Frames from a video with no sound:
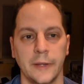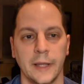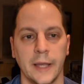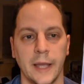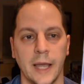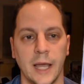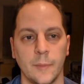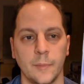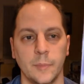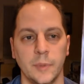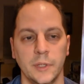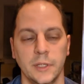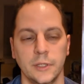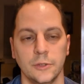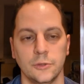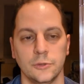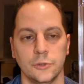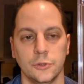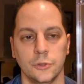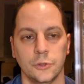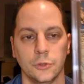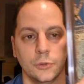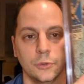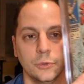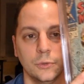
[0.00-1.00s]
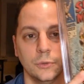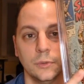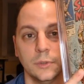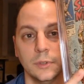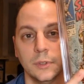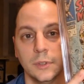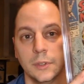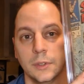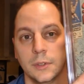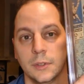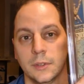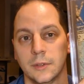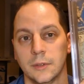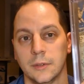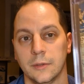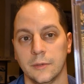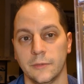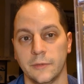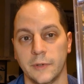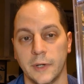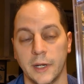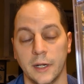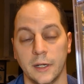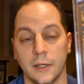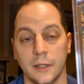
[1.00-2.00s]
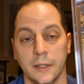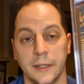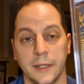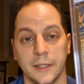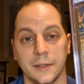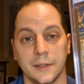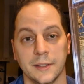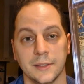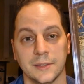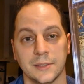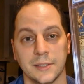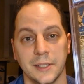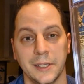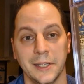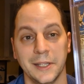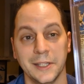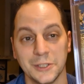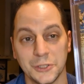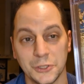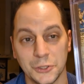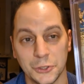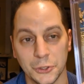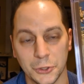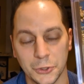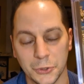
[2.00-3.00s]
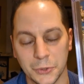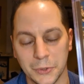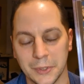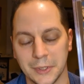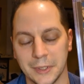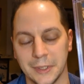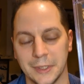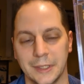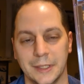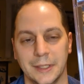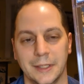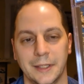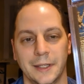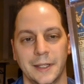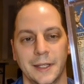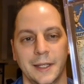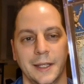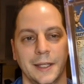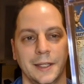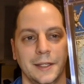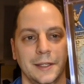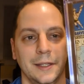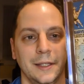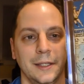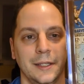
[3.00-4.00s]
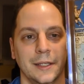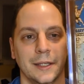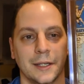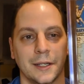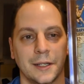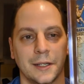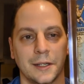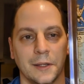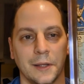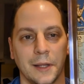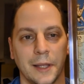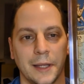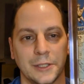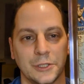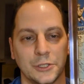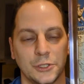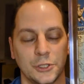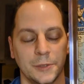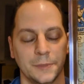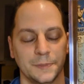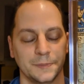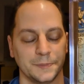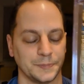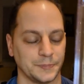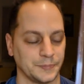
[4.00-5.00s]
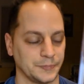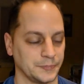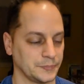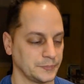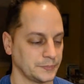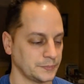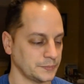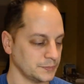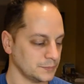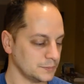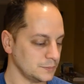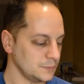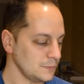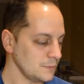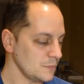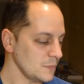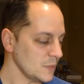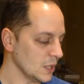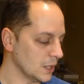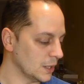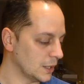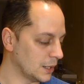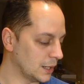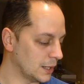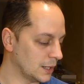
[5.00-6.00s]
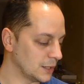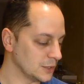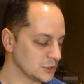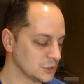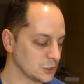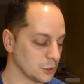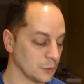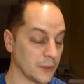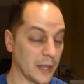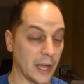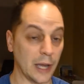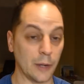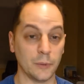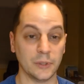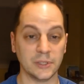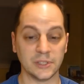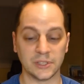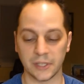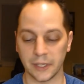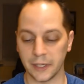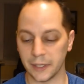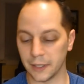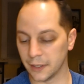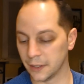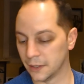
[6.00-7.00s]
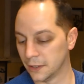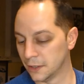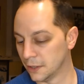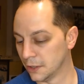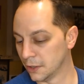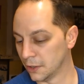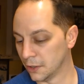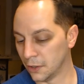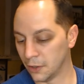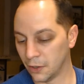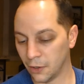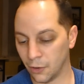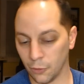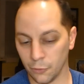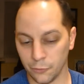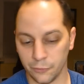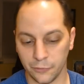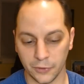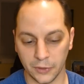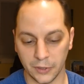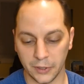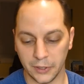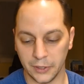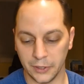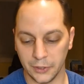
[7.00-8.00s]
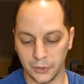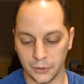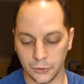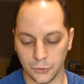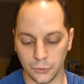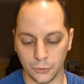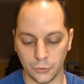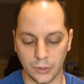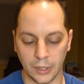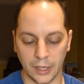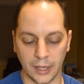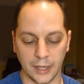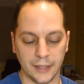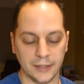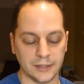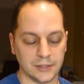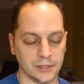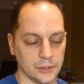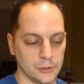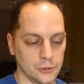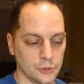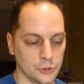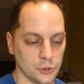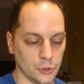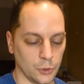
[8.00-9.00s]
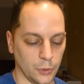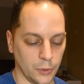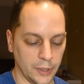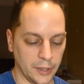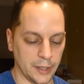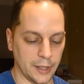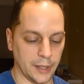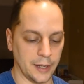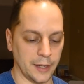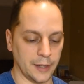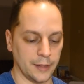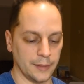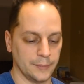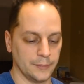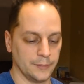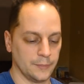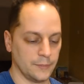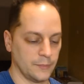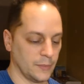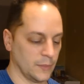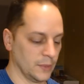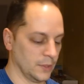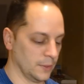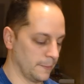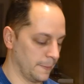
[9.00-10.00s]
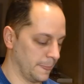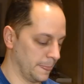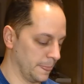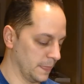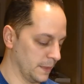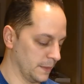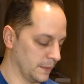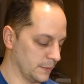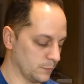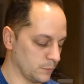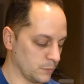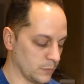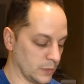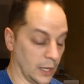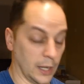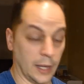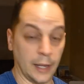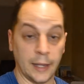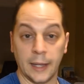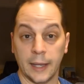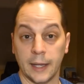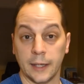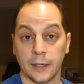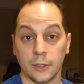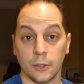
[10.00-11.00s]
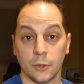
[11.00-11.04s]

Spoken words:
happy to finally get this issue in the collection. So that was it. Hopefully you guys enjoyed that. I had